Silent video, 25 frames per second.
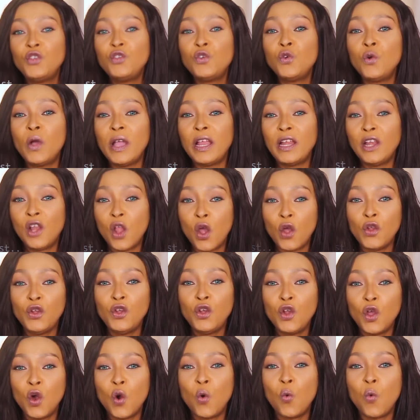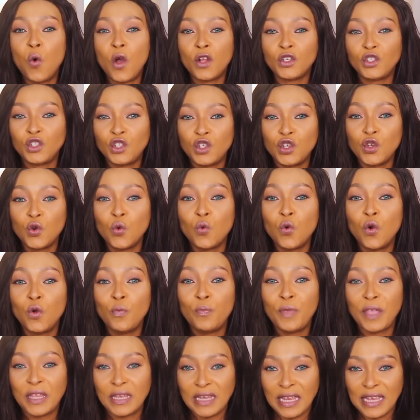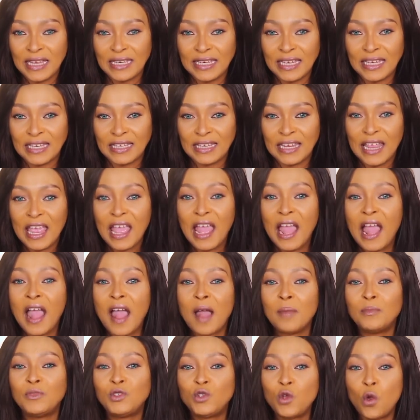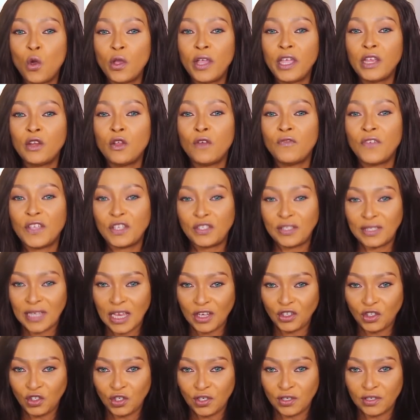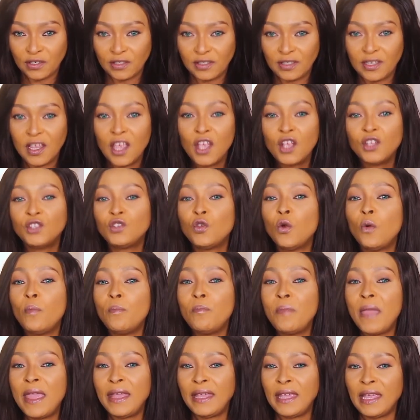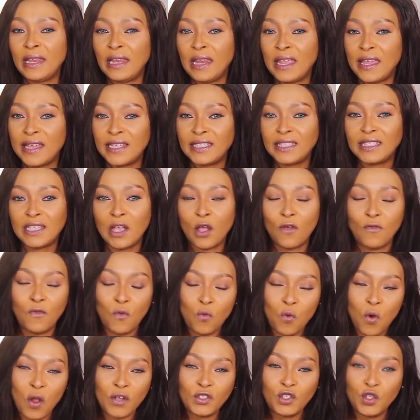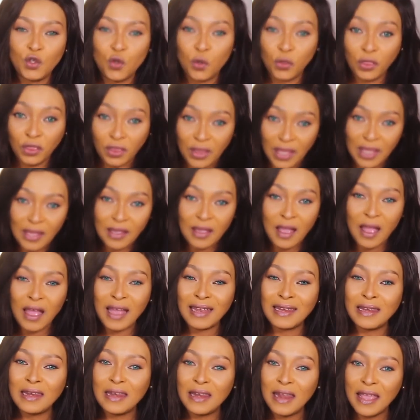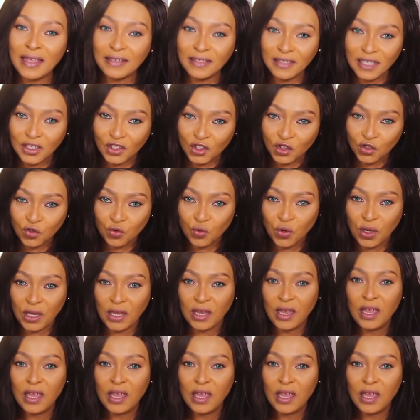You alone know what you will be needing. I'm talking of essentials. So make a list of what you think are necessary